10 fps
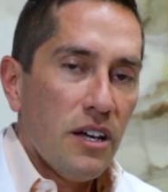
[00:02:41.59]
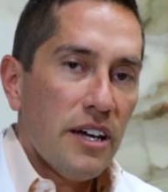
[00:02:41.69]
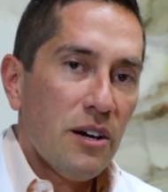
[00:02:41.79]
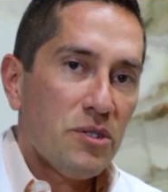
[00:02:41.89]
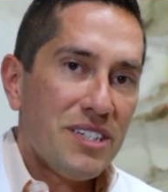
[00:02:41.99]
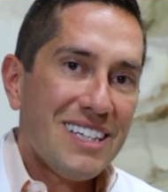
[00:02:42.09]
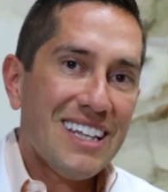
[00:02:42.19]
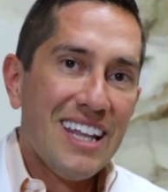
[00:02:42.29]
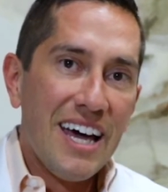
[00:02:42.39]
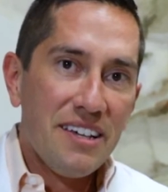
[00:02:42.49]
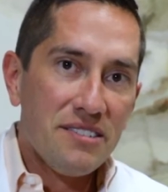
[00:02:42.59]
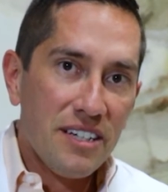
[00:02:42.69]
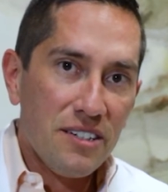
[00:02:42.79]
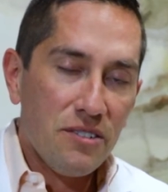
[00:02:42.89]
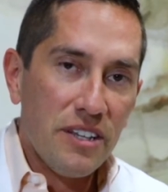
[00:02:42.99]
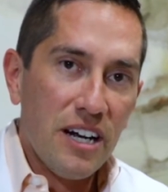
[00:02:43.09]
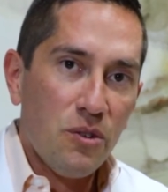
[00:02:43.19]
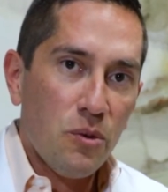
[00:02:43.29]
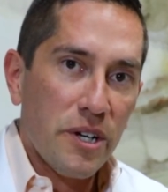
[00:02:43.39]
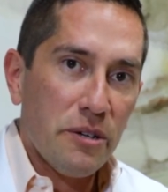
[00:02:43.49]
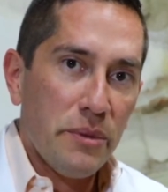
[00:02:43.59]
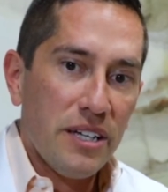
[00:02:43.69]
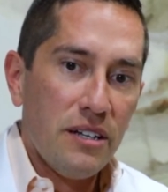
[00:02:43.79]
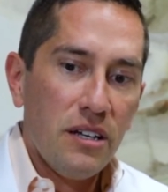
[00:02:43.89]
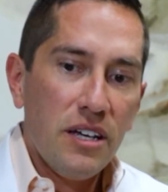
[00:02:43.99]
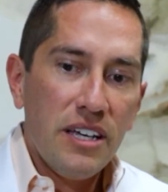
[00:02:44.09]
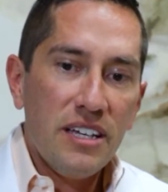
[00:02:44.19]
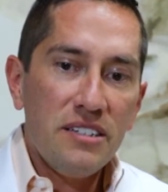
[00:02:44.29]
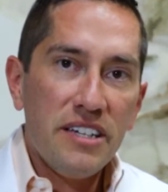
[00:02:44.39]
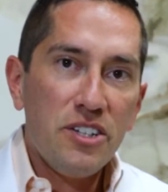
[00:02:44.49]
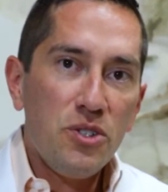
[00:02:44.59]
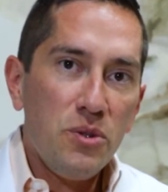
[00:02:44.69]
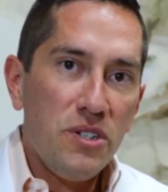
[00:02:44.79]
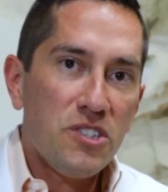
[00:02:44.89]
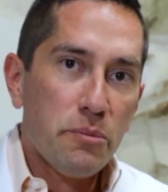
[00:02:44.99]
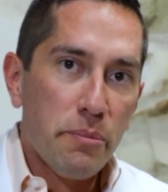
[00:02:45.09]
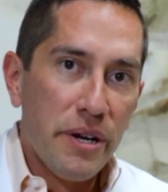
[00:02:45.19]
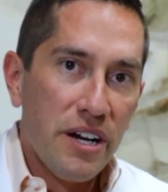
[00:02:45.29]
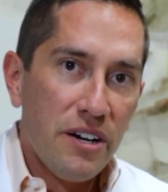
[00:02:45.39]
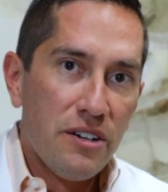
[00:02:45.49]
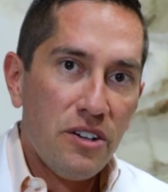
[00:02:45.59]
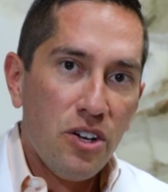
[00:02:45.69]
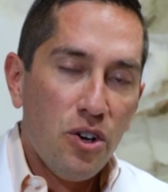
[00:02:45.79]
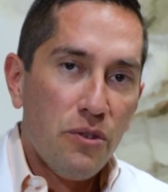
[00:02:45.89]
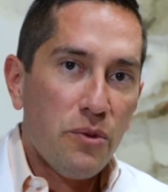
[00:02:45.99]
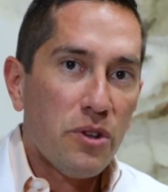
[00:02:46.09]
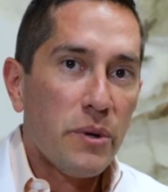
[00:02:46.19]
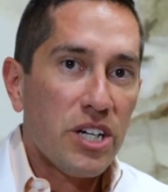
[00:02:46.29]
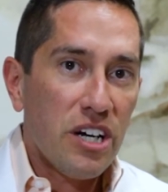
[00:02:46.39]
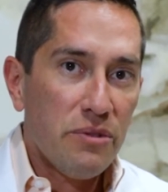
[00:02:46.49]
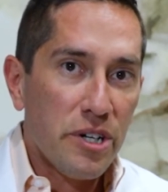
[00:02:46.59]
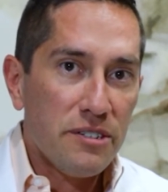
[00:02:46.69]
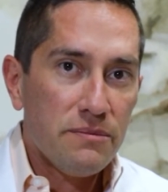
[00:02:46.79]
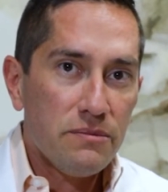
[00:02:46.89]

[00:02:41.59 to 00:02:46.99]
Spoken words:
And I would say the last thing that I would recommend is that you need to prepare for the recovery.